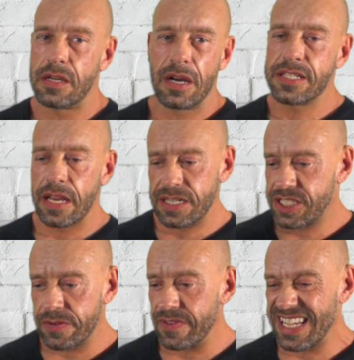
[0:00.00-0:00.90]
I don't
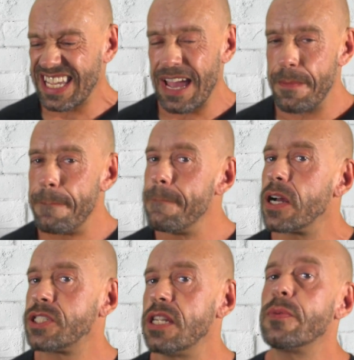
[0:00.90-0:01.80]
generally get
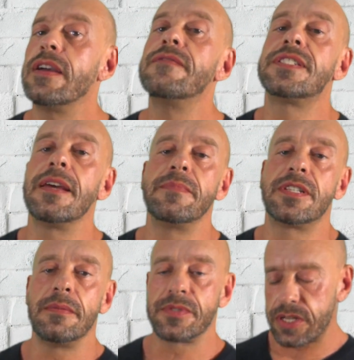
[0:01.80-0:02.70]
much in the way of symptoms,